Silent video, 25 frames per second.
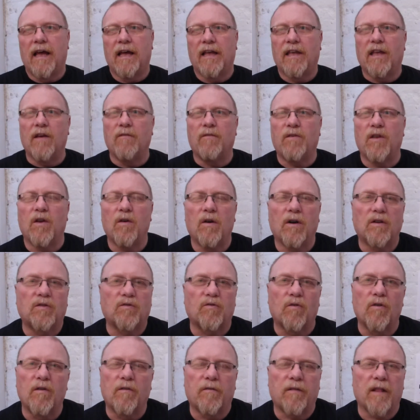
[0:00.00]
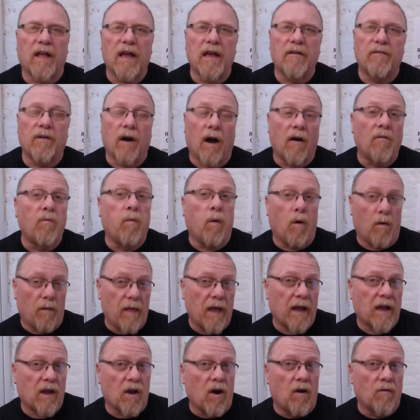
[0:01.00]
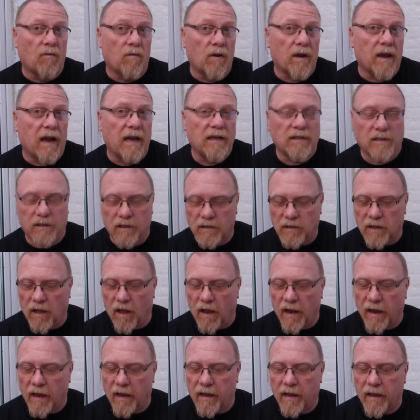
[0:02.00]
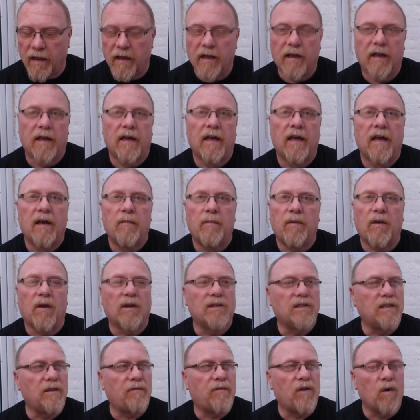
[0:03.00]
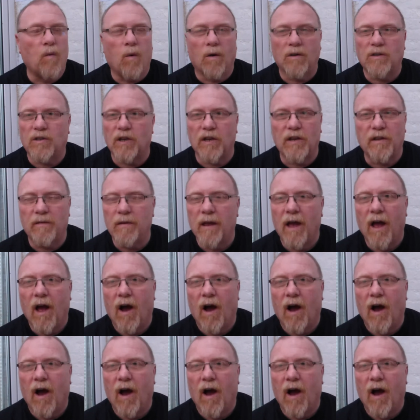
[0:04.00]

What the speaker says: give you a true flavour of what that congregation is like. Because if you watch if